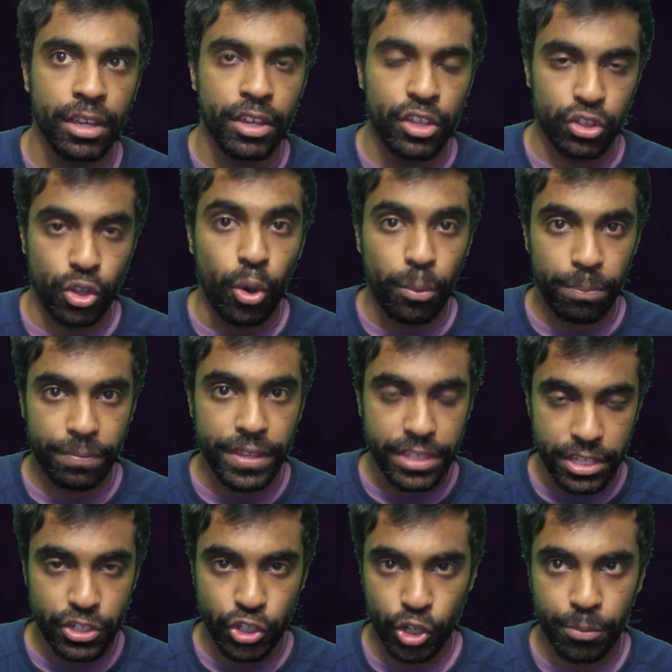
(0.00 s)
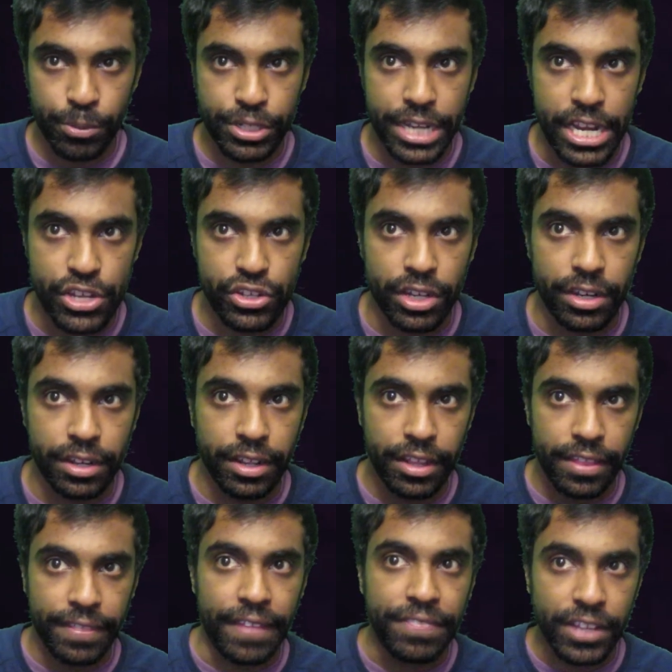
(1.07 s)
So this interpretation,
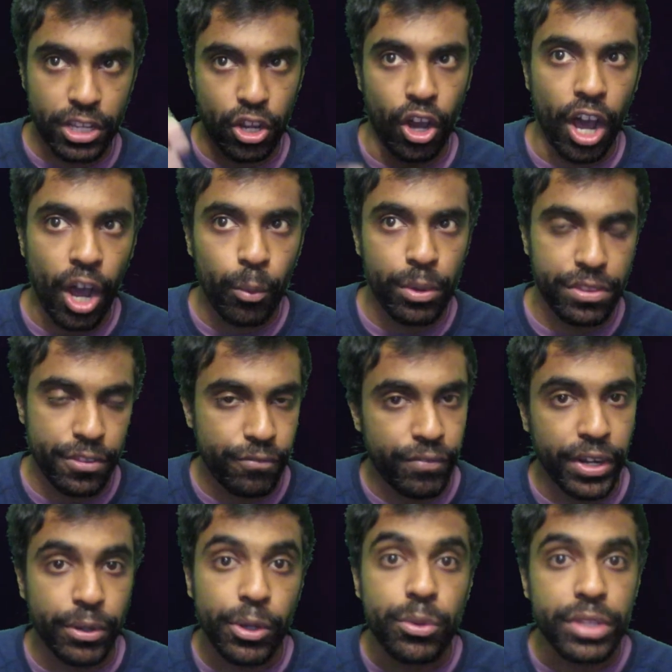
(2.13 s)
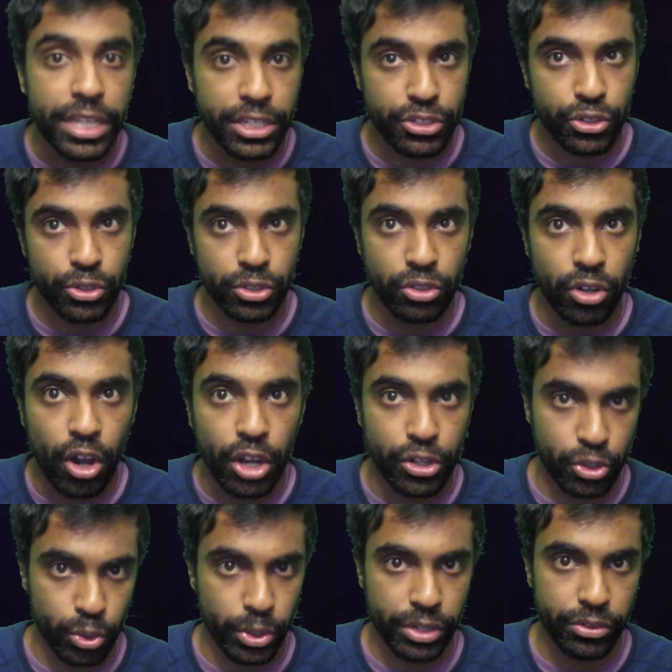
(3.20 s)
that the Ka was the pharaoh's internal
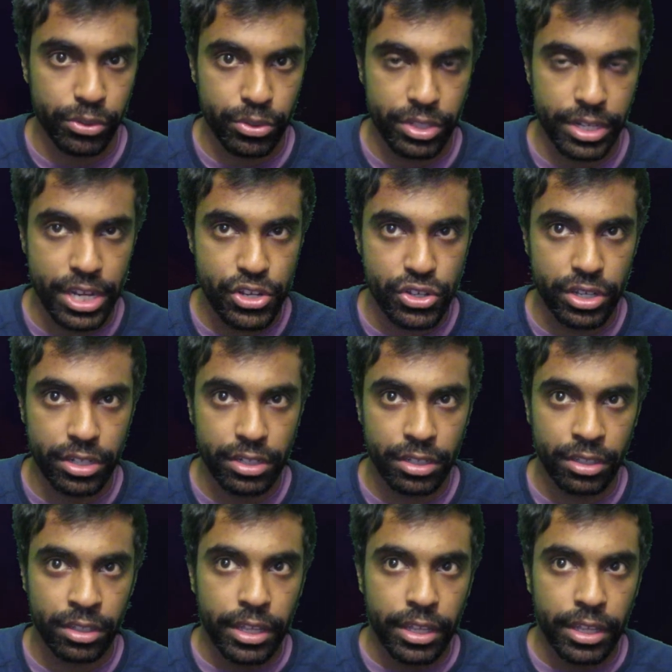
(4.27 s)
auditory hallucination,